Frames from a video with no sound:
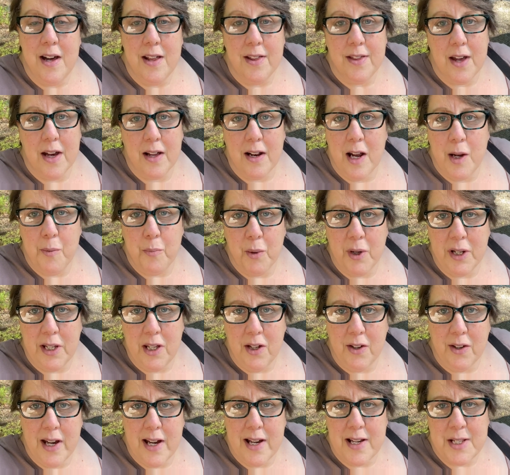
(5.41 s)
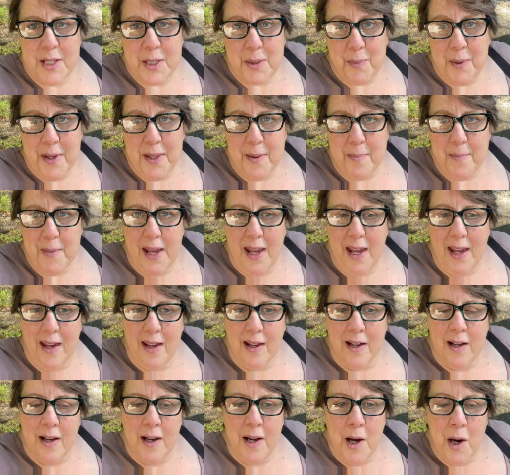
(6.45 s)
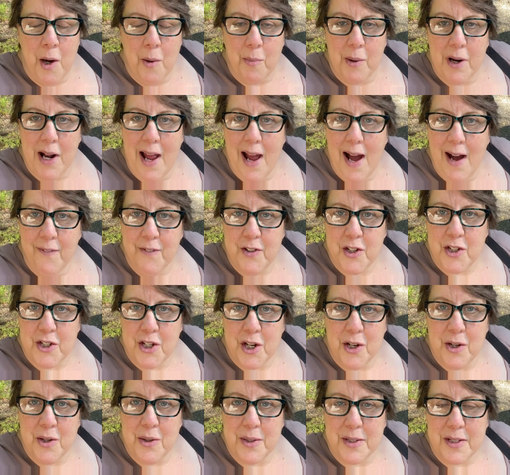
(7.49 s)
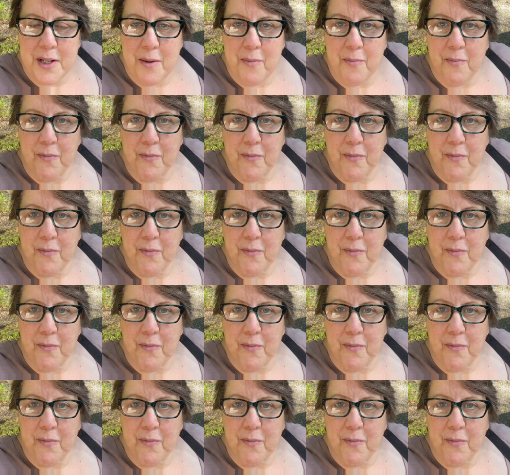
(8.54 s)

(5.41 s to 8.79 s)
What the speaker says: Thought I'd bring you guys with me, but I have to show you something